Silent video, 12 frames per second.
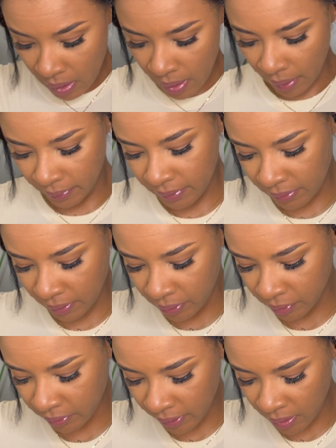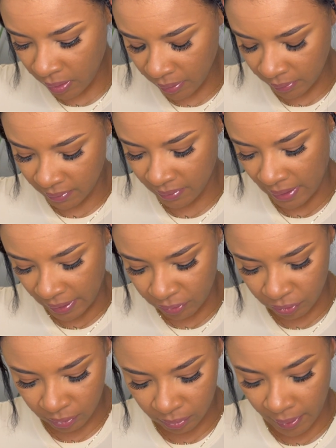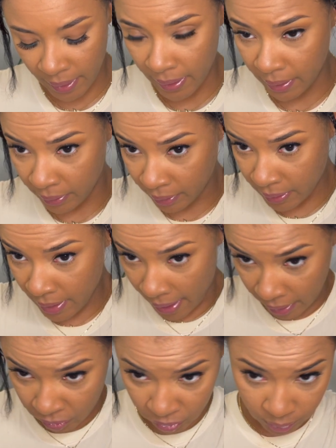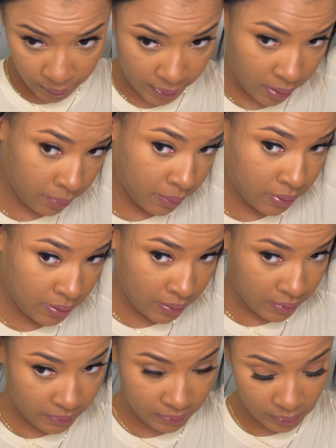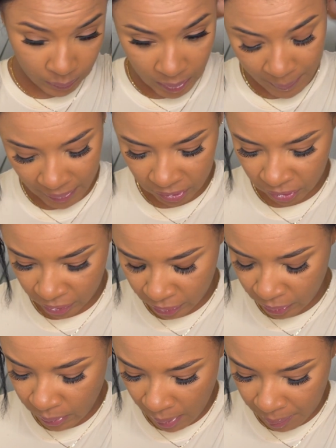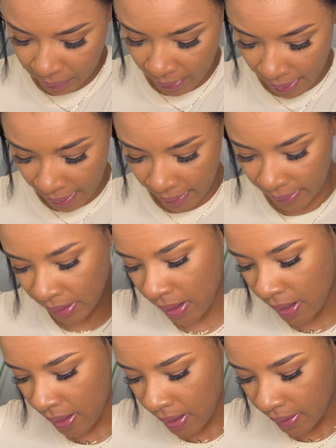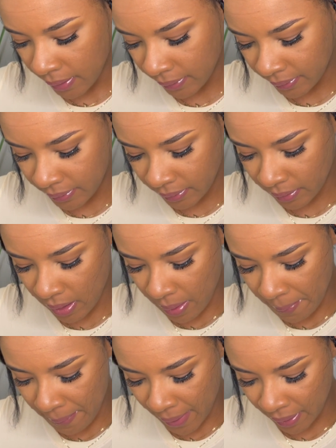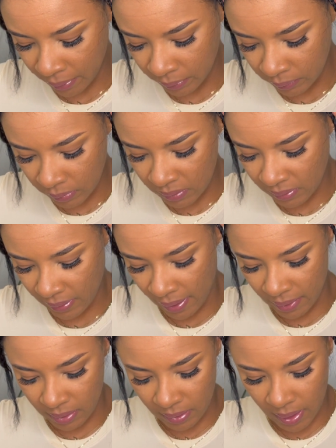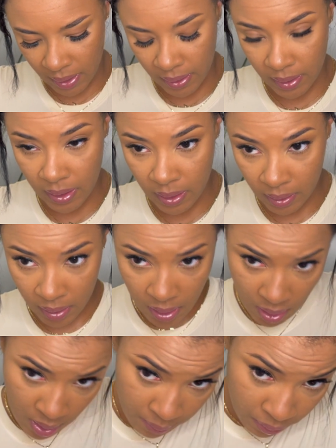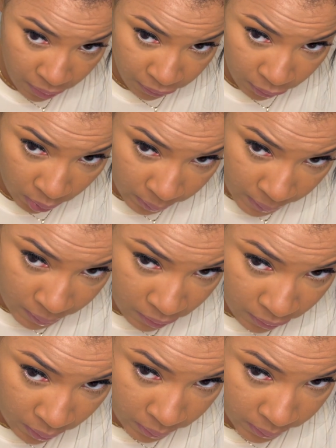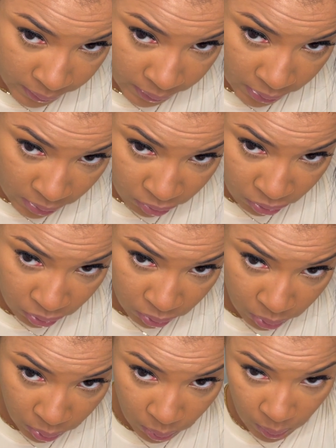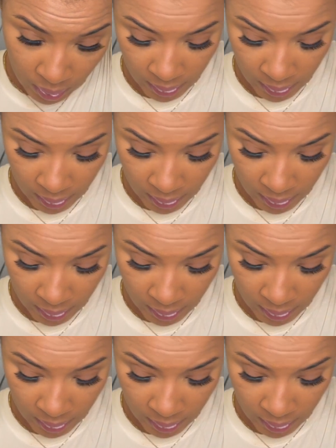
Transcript: And so you're just gonna saturate your natural hair with this. You wanna make sure you apply a good amount. And then before we move on to